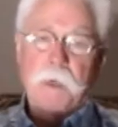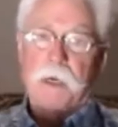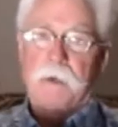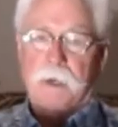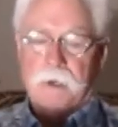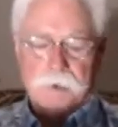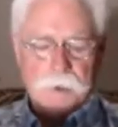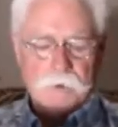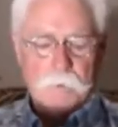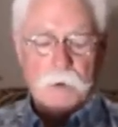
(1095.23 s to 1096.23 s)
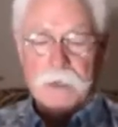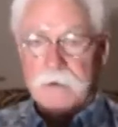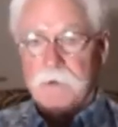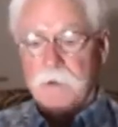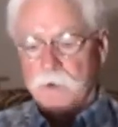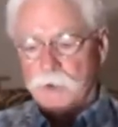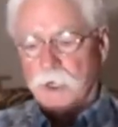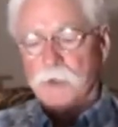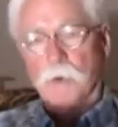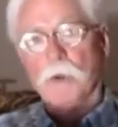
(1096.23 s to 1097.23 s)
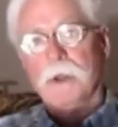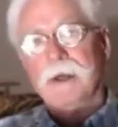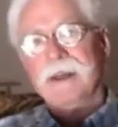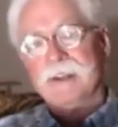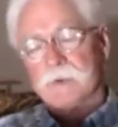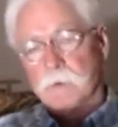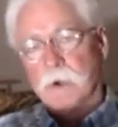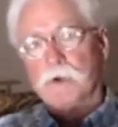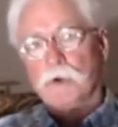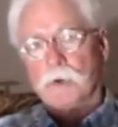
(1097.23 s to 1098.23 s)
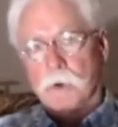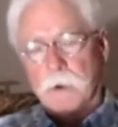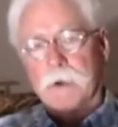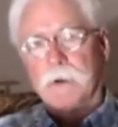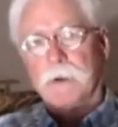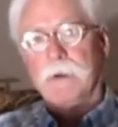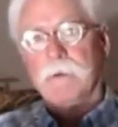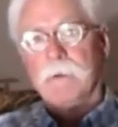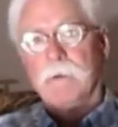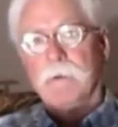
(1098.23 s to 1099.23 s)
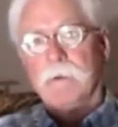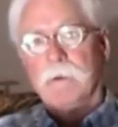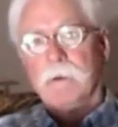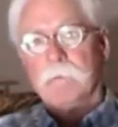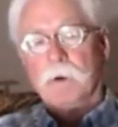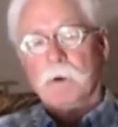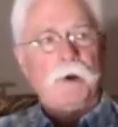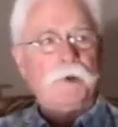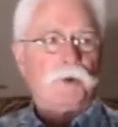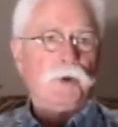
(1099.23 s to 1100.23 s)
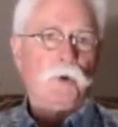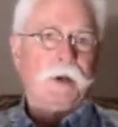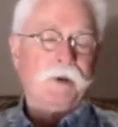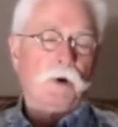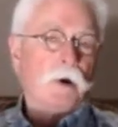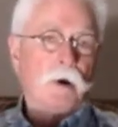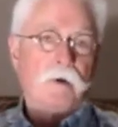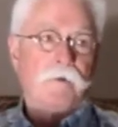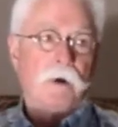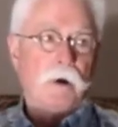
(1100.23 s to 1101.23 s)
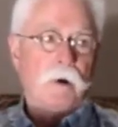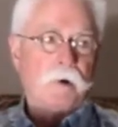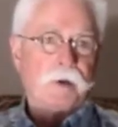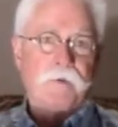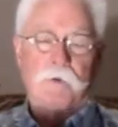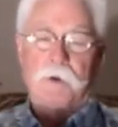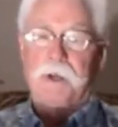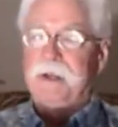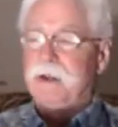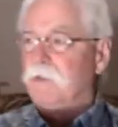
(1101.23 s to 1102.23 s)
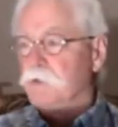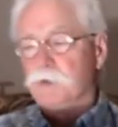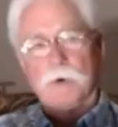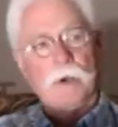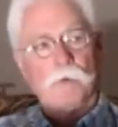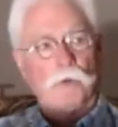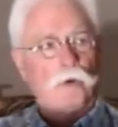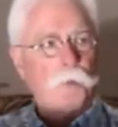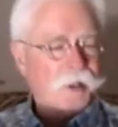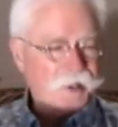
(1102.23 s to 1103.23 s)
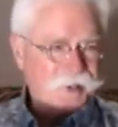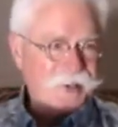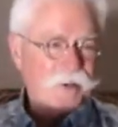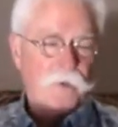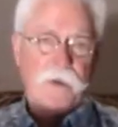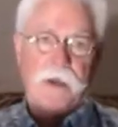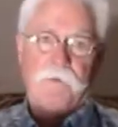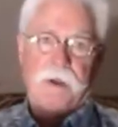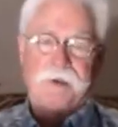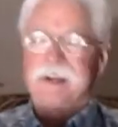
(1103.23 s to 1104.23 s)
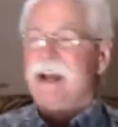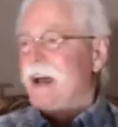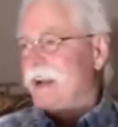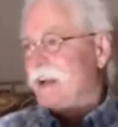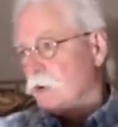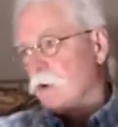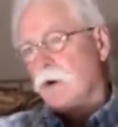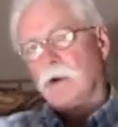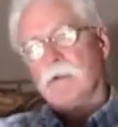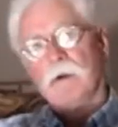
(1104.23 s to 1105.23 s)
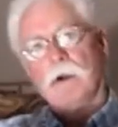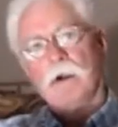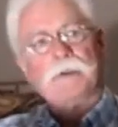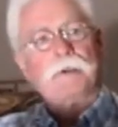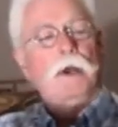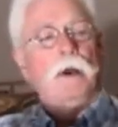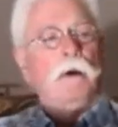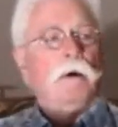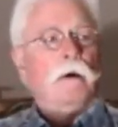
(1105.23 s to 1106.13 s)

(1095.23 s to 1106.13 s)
expectation of believing the judge will instruct you correctly. But once you, in your heart of hearts, after getting in the jury room and listening to the evidence, and in your heart of hearts,